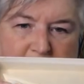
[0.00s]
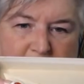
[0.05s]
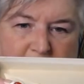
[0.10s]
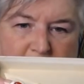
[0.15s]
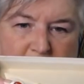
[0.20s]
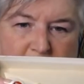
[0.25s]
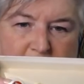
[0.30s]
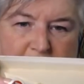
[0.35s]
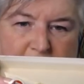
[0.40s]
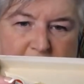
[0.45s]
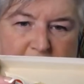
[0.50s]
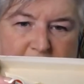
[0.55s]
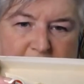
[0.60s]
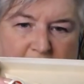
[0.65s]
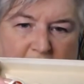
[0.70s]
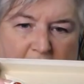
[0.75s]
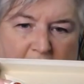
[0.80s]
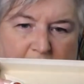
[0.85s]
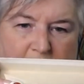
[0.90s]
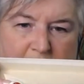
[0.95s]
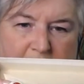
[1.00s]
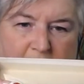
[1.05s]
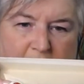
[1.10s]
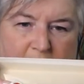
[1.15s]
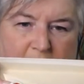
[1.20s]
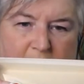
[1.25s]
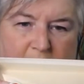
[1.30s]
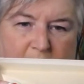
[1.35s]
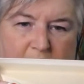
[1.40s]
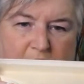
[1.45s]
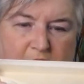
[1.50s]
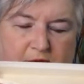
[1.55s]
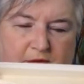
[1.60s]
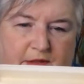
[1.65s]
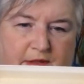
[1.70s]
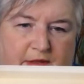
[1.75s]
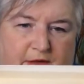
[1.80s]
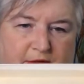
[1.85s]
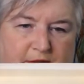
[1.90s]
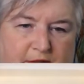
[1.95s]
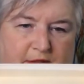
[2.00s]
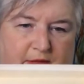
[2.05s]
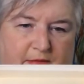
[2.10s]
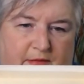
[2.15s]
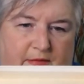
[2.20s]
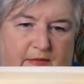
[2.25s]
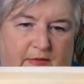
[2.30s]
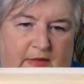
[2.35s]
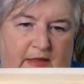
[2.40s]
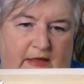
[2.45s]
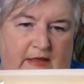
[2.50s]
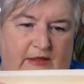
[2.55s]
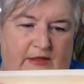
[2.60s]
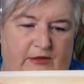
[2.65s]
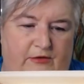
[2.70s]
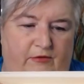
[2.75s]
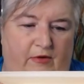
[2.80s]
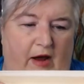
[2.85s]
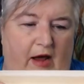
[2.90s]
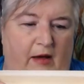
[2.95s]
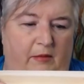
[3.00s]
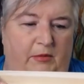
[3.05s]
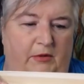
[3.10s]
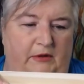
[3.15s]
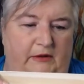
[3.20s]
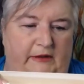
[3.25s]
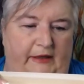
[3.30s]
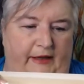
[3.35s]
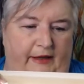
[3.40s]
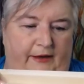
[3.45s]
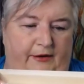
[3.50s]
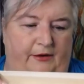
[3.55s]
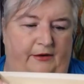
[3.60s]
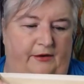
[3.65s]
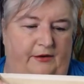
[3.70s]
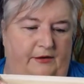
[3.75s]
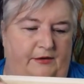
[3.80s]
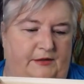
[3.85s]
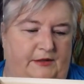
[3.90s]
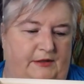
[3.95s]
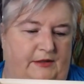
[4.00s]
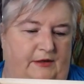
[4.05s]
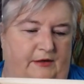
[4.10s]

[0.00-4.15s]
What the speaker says: a little bit of dominoes, there's some Scrabble letters,